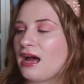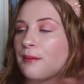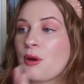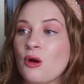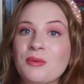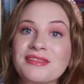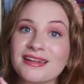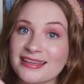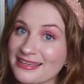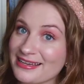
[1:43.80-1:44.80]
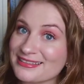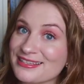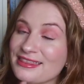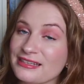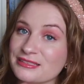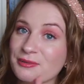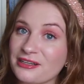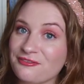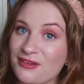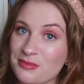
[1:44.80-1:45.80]
I'm hoping that I can get to this
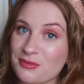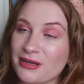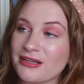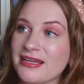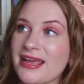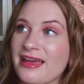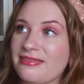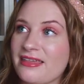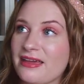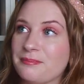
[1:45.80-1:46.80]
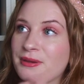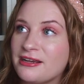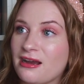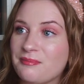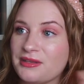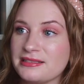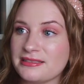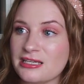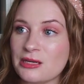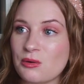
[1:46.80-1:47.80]
one in February and then pick up the
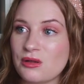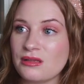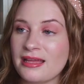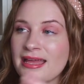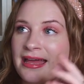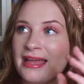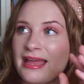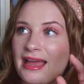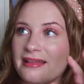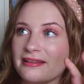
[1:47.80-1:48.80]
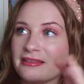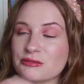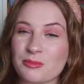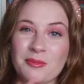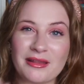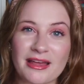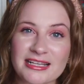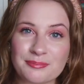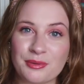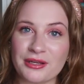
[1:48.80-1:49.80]
sequel. And like this will be my
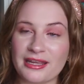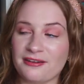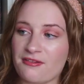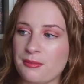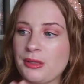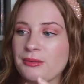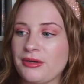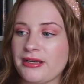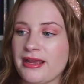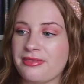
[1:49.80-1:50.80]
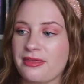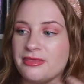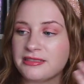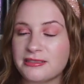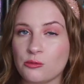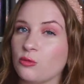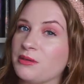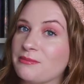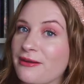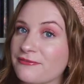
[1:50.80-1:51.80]
last book in February and then the sequel
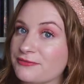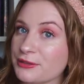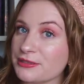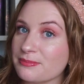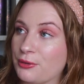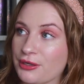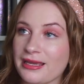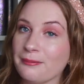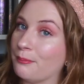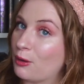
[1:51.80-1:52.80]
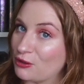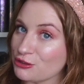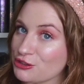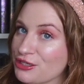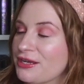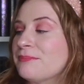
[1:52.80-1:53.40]
will be my first book in March.